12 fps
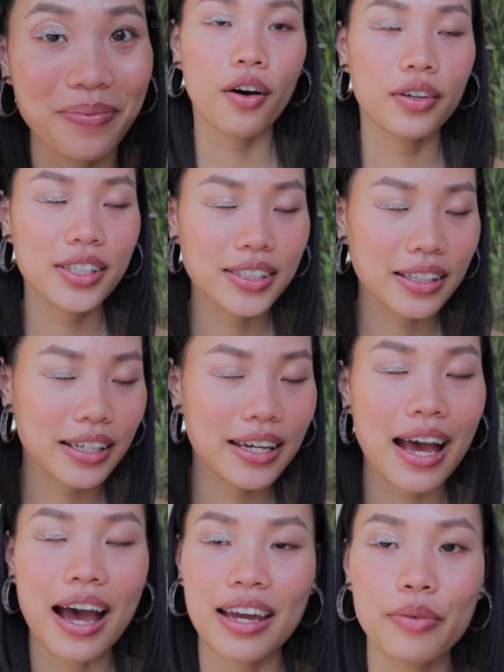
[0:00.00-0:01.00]
Honestly,
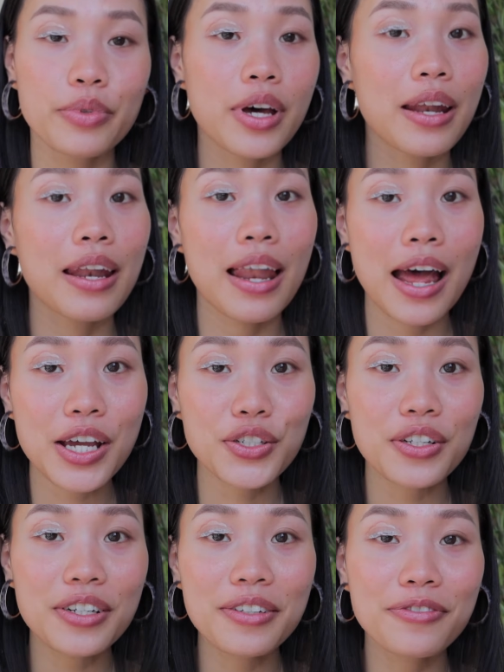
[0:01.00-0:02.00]
I have done
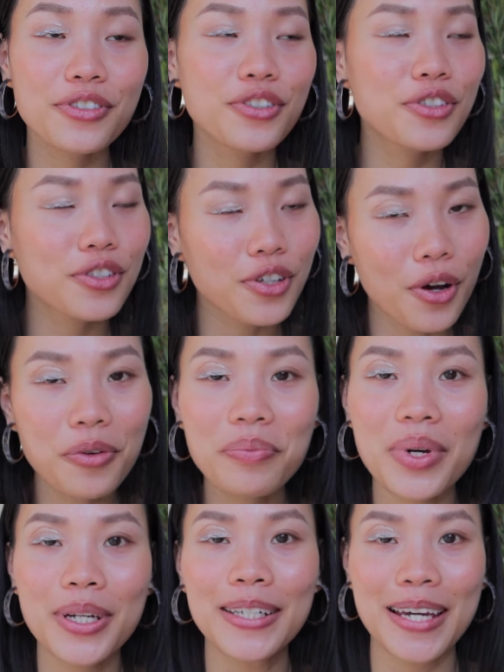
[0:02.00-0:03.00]
lash lifts so
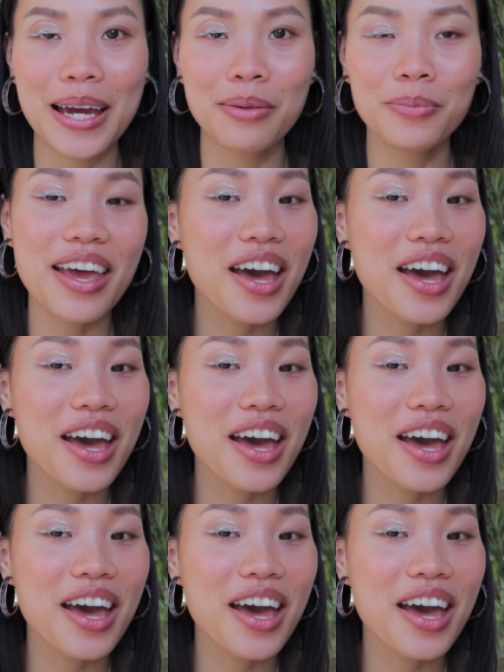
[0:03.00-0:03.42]
many times.